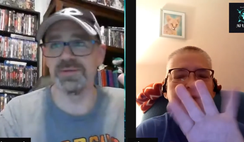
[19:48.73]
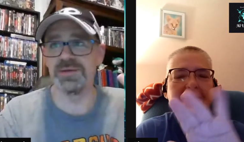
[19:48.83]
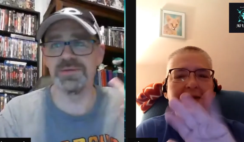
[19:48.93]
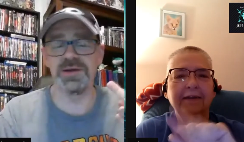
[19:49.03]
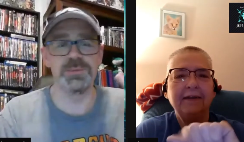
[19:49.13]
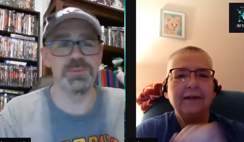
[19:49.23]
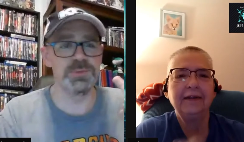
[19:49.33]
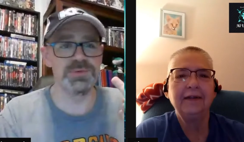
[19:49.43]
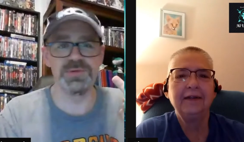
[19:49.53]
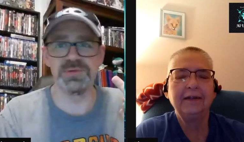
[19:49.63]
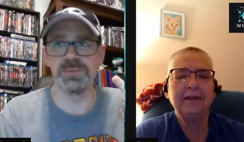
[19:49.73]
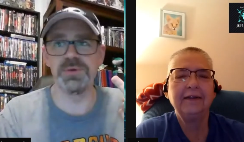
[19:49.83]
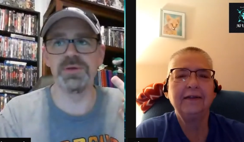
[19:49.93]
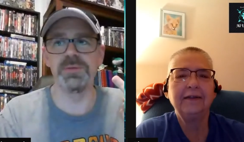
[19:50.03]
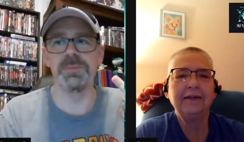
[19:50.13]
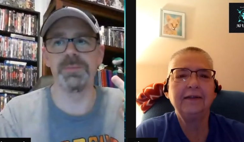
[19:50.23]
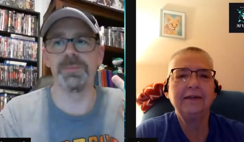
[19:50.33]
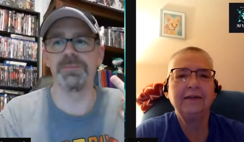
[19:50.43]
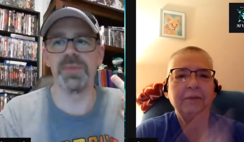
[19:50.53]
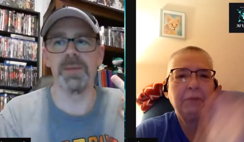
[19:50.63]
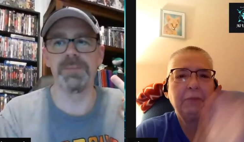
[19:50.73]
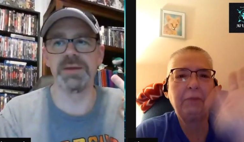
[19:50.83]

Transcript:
Speaker 1: next time. Remember, stay spooky. Bye